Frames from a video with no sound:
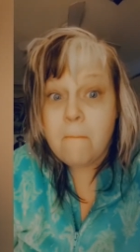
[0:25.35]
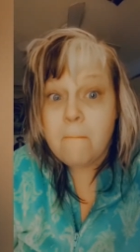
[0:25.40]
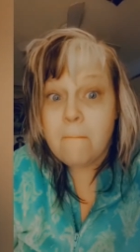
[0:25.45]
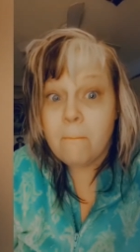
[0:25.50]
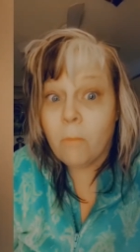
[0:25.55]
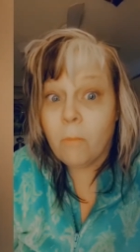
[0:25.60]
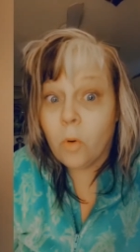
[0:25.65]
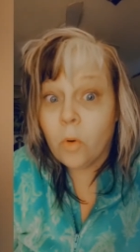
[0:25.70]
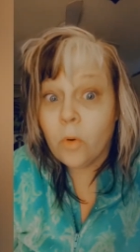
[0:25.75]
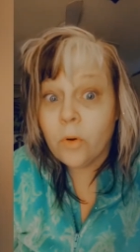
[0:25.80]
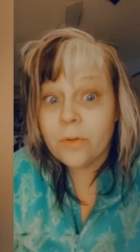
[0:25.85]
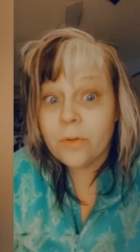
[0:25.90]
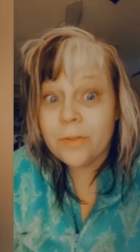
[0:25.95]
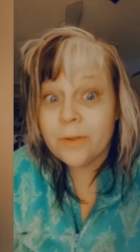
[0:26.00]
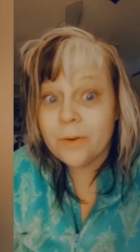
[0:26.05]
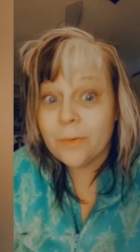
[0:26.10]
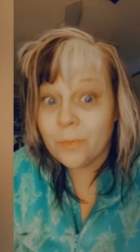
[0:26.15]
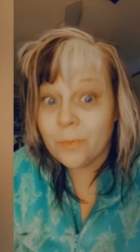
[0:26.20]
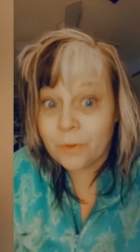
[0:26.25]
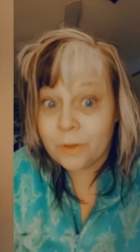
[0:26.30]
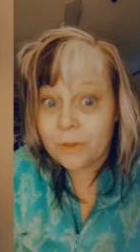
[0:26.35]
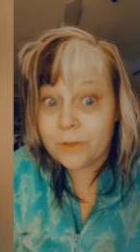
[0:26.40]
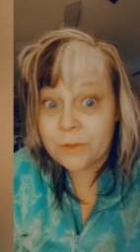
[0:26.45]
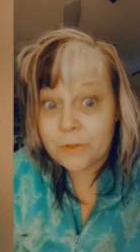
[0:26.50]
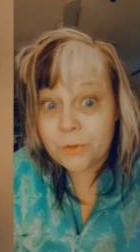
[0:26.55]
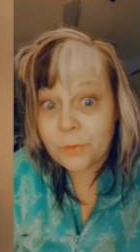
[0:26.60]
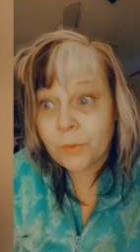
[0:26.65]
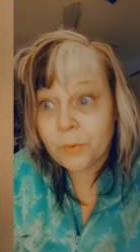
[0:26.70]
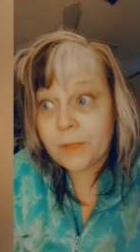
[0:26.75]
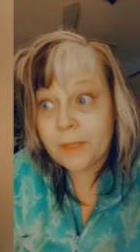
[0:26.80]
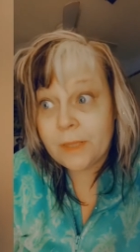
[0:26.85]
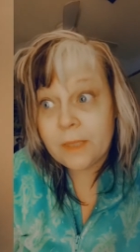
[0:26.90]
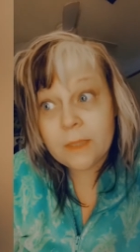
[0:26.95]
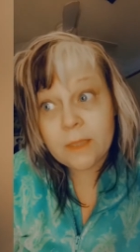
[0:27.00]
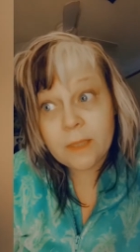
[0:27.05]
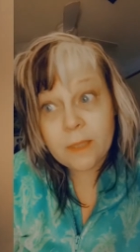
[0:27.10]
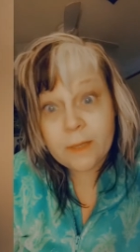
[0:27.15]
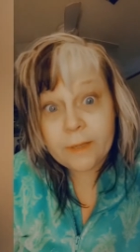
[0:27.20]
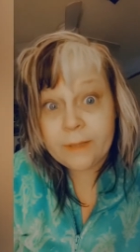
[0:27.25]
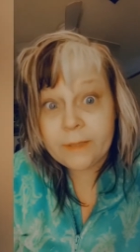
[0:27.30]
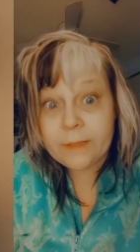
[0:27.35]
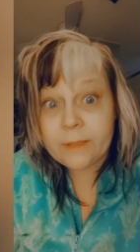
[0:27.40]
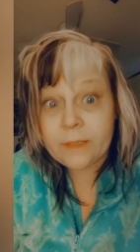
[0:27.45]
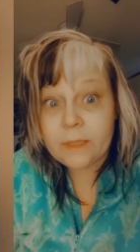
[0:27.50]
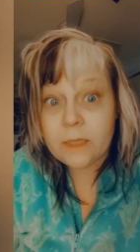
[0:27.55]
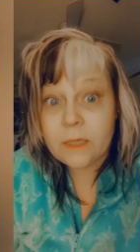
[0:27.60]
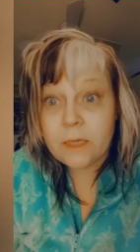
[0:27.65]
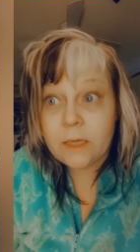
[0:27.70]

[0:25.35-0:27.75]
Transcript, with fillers: more than one toilet like